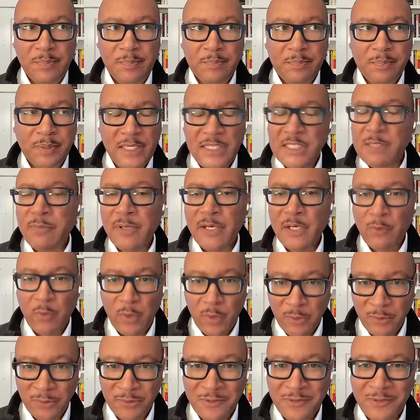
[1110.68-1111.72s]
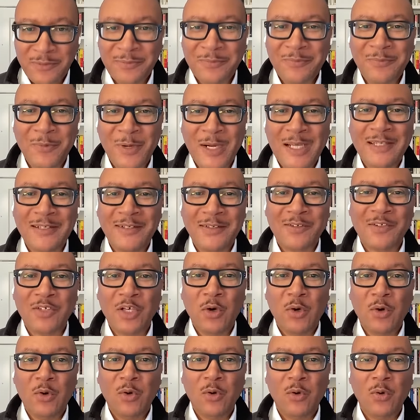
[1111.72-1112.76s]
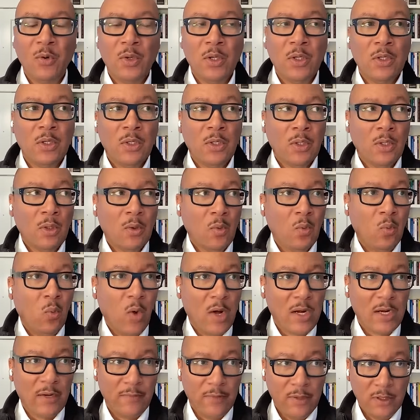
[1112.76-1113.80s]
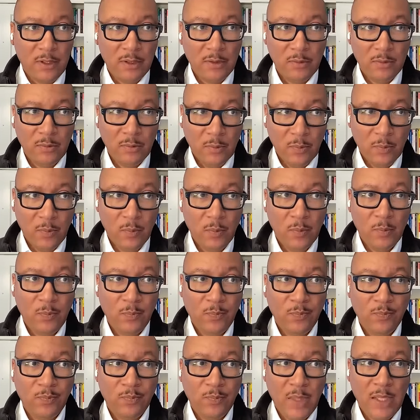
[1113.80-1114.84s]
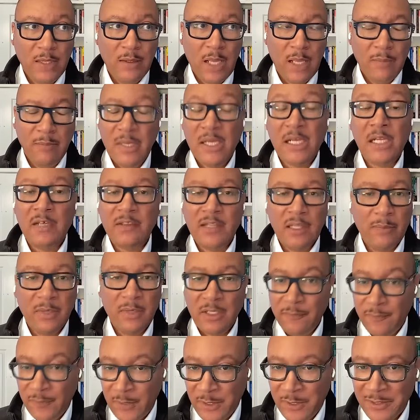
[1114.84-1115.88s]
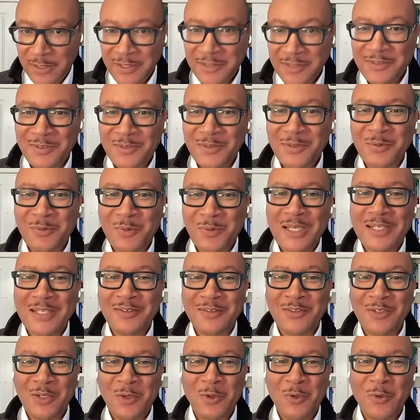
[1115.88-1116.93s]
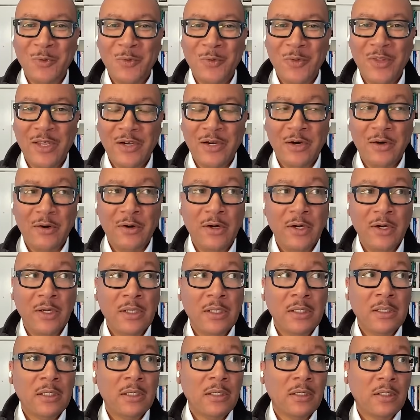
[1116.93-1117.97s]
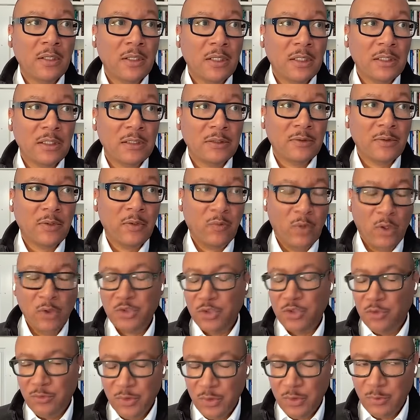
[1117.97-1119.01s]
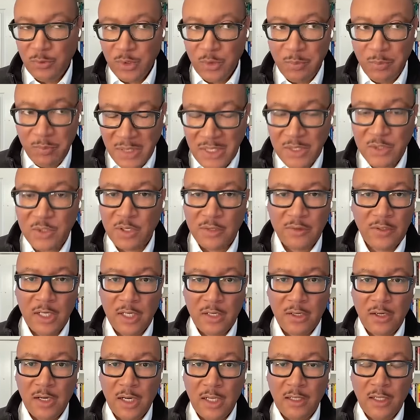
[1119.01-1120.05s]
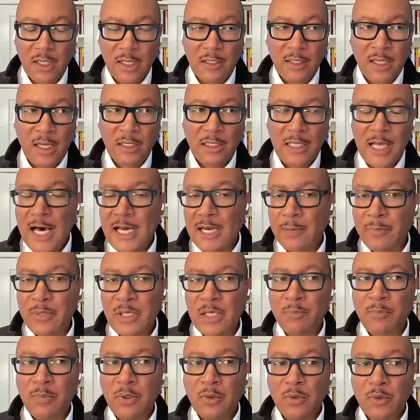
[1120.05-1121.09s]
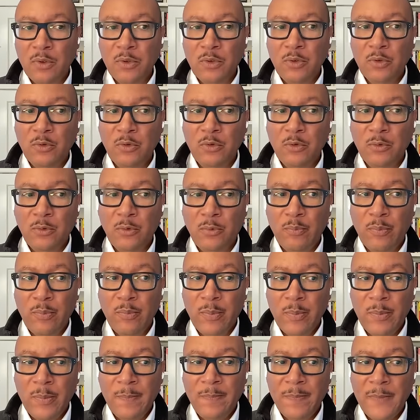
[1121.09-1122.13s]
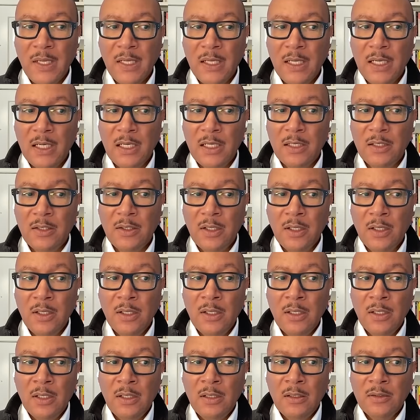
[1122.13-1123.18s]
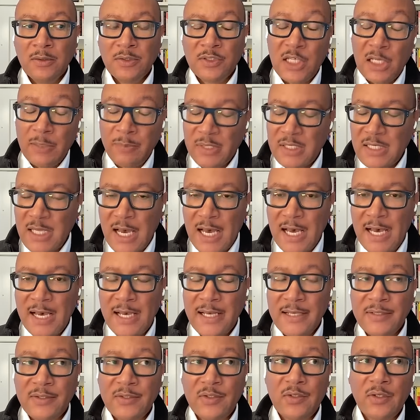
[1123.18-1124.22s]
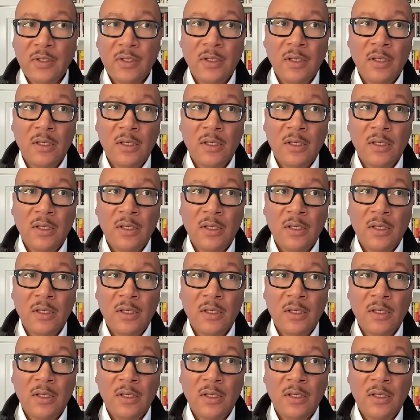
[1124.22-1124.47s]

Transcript: plays many roles, right? Mm. So one of the and, and, many of them are nefarious, right? So they're uh, the roles you, you, you mentioned. There are a, a lot of people who are stigmatized